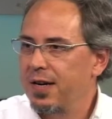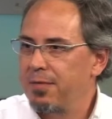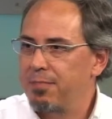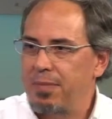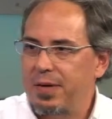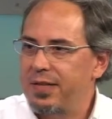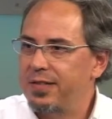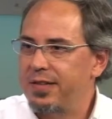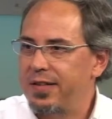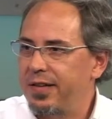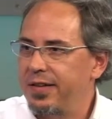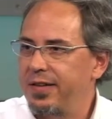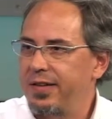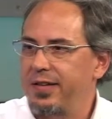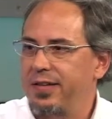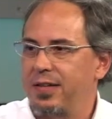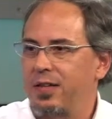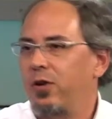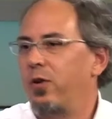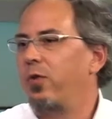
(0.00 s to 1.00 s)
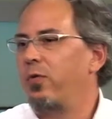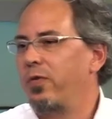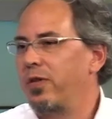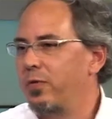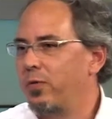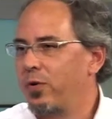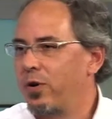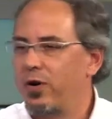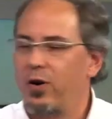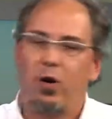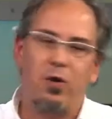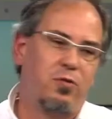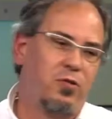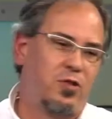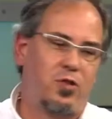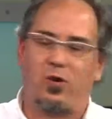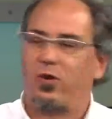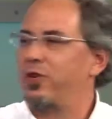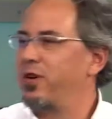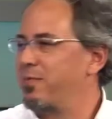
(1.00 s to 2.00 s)
basically along the word, oh,
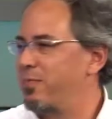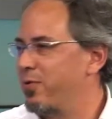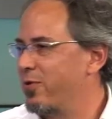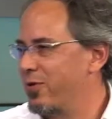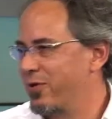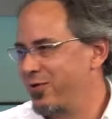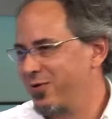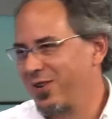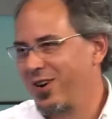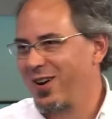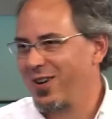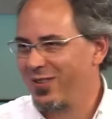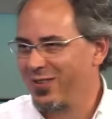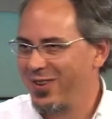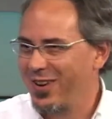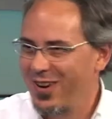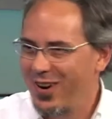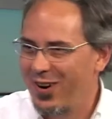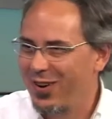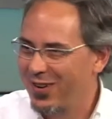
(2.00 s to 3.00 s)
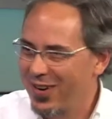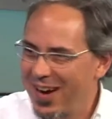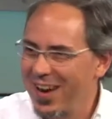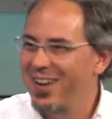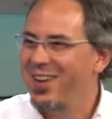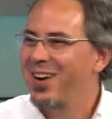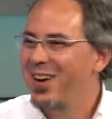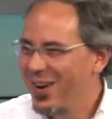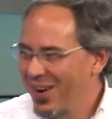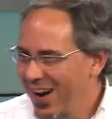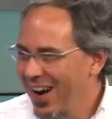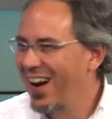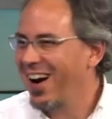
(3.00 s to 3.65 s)
sorry, Portugal, you know. Like and, Portugal.